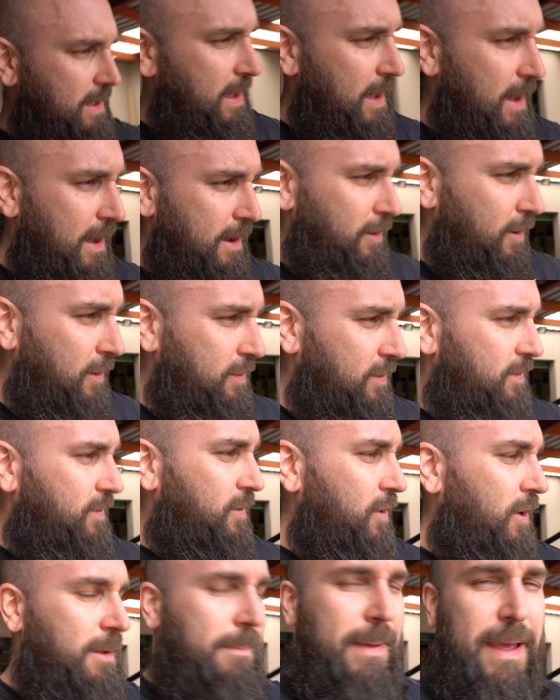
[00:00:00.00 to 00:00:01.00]
I got the
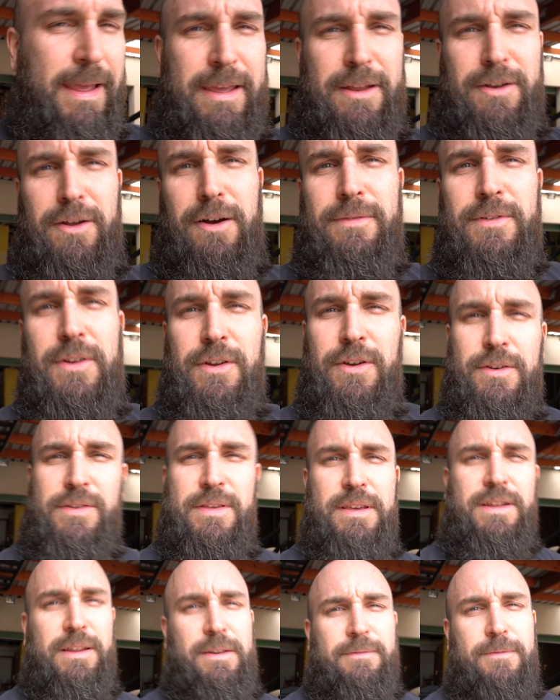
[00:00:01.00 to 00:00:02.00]
starter back in after her
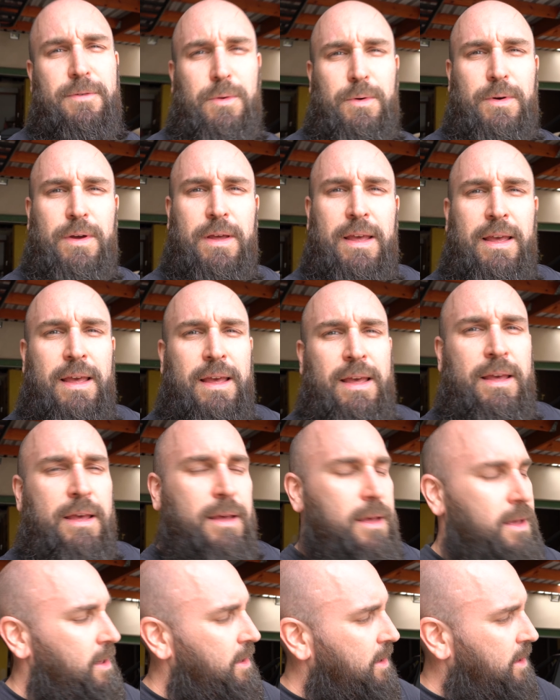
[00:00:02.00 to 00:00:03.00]
sitting for
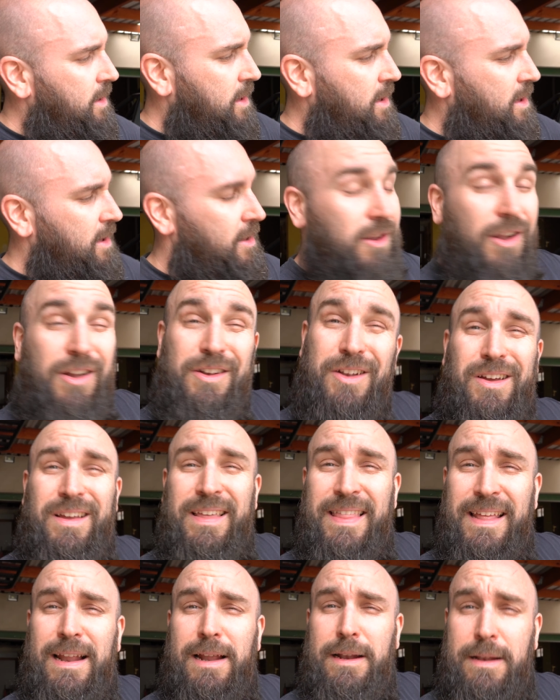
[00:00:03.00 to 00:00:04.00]
a lot longer
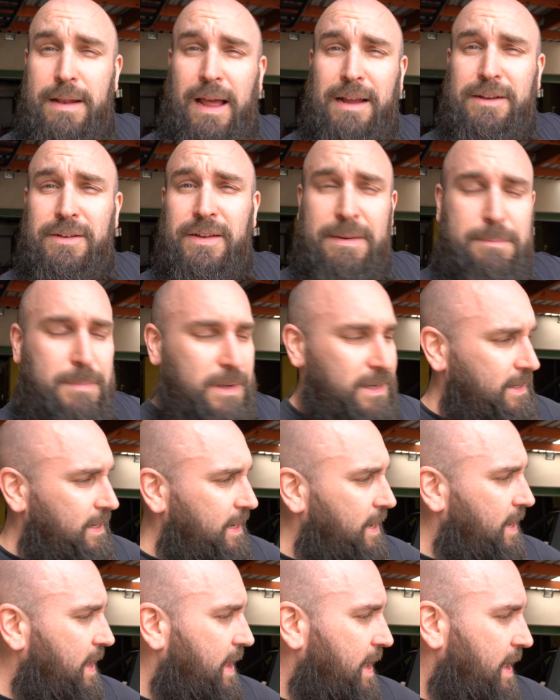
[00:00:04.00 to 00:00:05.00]
than I'd like to admit.
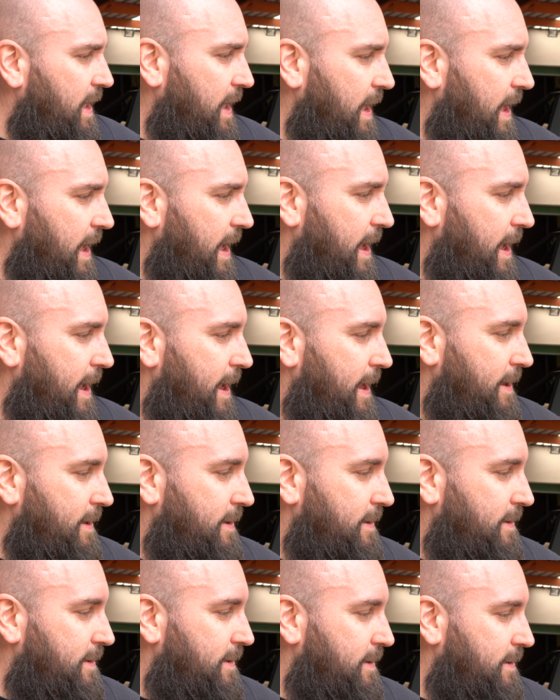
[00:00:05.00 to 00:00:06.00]

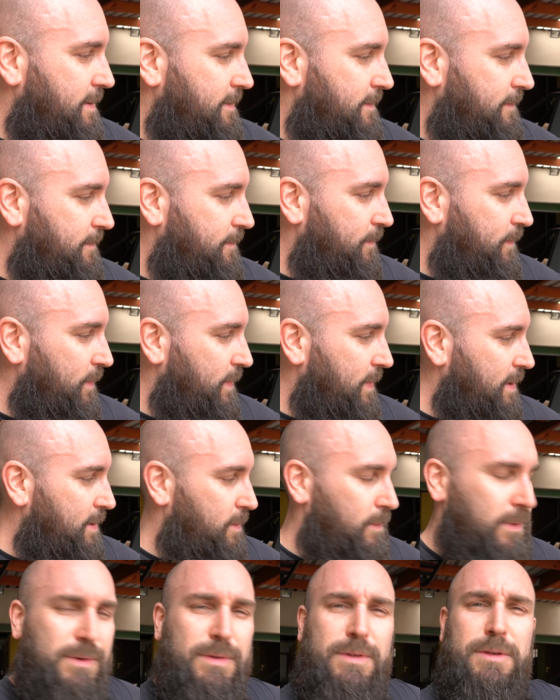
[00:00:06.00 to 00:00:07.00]
And
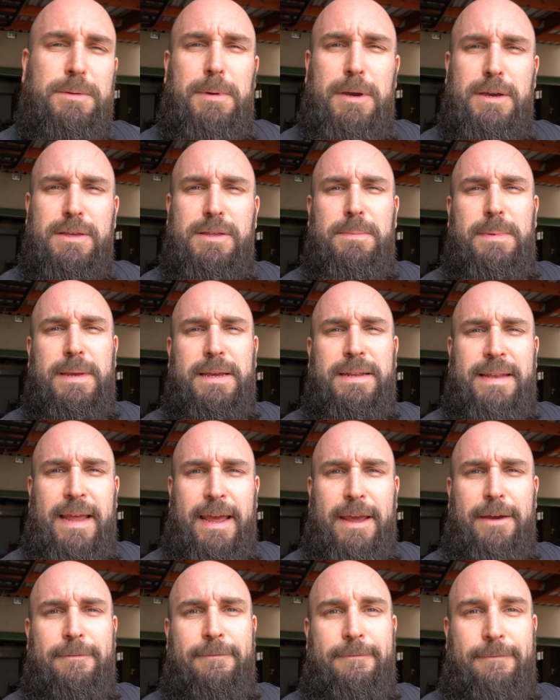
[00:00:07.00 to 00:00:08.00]
what was supposed to be a
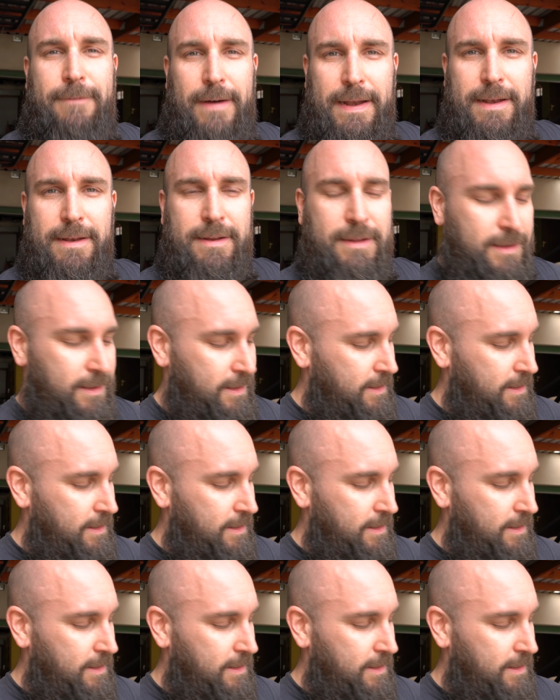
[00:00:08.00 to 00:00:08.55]
day of fun,